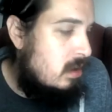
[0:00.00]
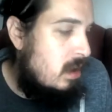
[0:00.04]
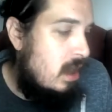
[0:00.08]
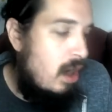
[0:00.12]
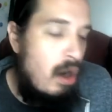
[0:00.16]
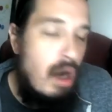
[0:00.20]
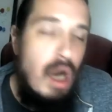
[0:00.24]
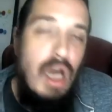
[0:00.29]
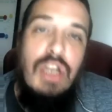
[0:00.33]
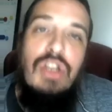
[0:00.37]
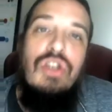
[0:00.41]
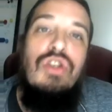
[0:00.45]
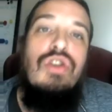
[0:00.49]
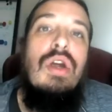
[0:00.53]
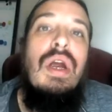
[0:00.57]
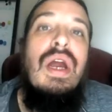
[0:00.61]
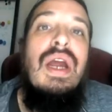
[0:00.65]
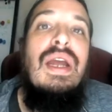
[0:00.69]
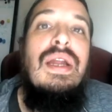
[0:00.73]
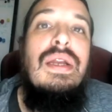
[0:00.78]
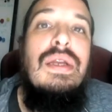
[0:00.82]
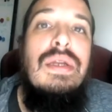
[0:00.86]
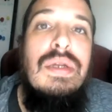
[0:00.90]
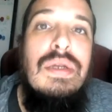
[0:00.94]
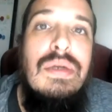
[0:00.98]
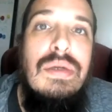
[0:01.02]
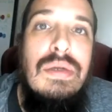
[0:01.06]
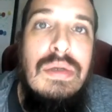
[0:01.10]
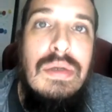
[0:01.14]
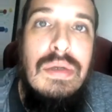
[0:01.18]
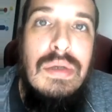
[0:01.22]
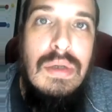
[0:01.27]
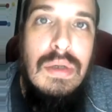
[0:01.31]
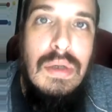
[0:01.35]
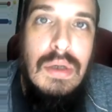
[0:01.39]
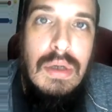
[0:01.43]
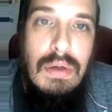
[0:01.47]
They're untrained,
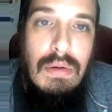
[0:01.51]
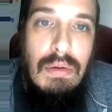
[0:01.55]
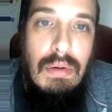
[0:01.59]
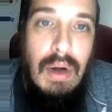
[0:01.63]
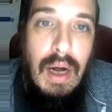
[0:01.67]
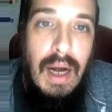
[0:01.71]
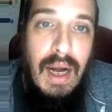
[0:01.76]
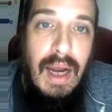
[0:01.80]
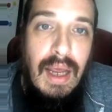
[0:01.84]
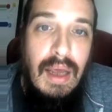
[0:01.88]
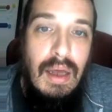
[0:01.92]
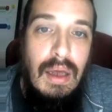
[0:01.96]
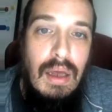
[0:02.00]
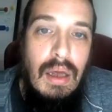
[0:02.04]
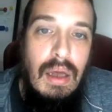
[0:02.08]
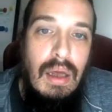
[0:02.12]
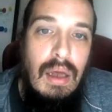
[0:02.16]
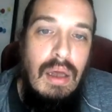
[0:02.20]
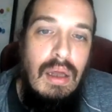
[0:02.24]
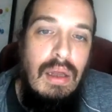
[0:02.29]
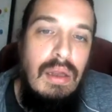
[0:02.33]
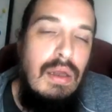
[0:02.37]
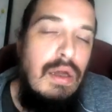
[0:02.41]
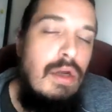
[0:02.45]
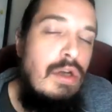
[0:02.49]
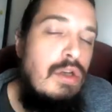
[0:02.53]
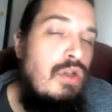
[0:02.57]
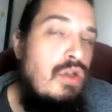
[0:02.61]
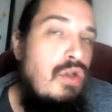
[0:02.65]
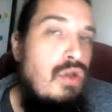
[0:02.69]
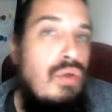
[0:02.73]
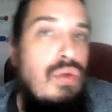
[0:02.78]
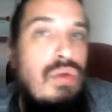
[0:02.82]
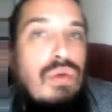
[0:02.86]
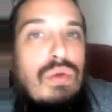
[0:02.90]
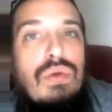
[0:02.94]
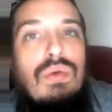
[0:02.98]
right? They're
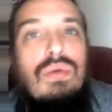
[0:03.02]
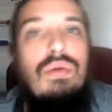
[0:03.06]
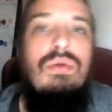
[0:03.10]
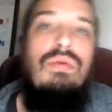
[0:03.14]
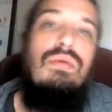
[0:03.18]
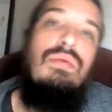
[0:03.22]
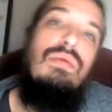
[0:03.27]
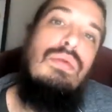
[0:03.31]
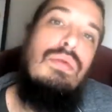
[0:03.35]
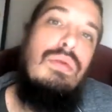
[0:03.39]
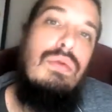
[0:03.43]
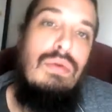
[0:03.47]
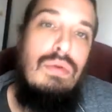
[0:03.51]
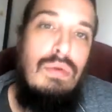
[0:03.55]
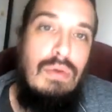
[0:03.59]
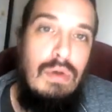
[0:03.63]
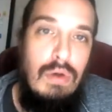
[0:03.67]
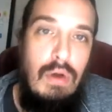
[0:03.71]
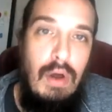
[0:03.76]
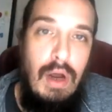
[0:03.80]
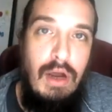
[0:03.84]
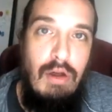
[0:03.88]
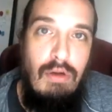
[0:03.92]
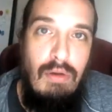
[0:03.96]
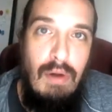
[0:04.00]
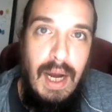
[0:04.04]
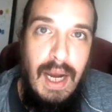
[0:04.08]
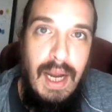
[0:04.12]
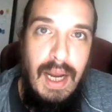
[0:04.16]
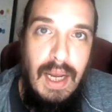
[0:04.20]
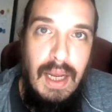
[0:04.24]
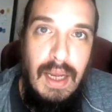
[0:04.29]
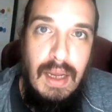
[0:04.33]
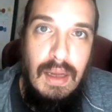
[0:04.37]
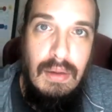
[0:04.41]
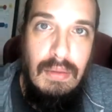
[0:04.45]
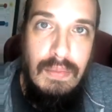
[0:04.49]
too gray,
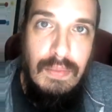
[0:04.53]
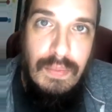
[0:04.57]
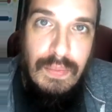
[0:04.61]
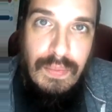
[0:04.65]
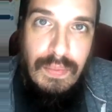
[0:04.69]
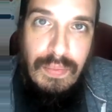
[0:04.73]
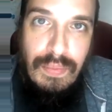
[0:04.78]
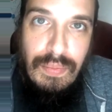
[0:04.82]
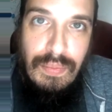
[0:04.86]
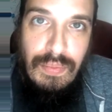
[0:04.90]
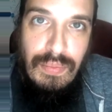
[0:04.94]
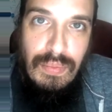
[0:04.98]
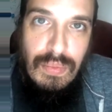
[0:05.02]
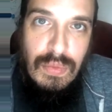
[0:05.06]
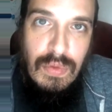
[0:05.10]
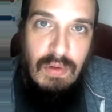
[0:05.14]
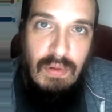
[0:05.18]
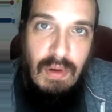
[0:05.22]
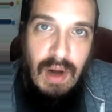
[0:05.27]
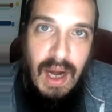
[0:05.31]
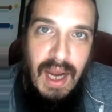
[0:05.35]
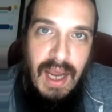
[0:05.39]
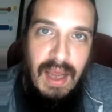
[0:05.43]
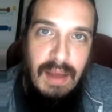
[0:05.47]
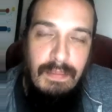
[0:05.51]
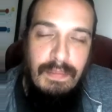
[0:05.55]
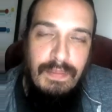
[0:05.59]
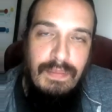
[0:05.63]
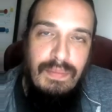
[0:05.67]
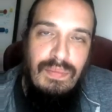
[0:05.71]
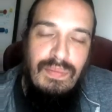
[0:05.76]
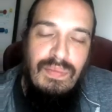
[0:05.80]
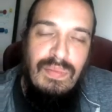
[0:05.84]
right?